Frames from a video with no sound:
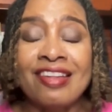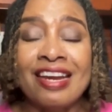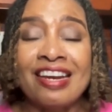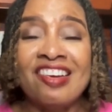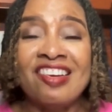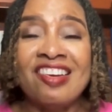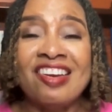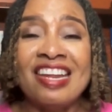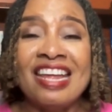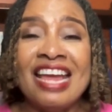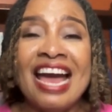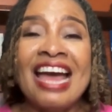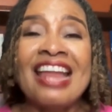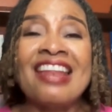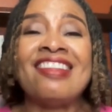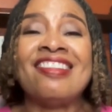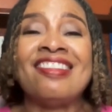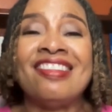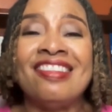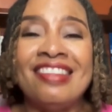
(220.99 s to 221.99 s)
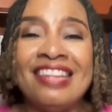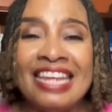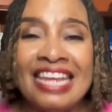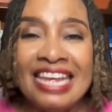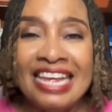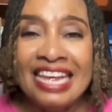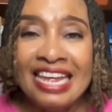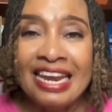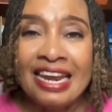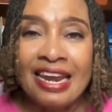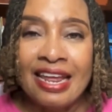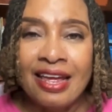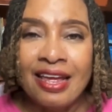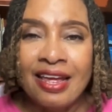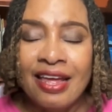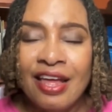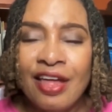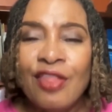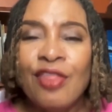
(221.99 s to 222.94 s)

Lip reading: said she had seen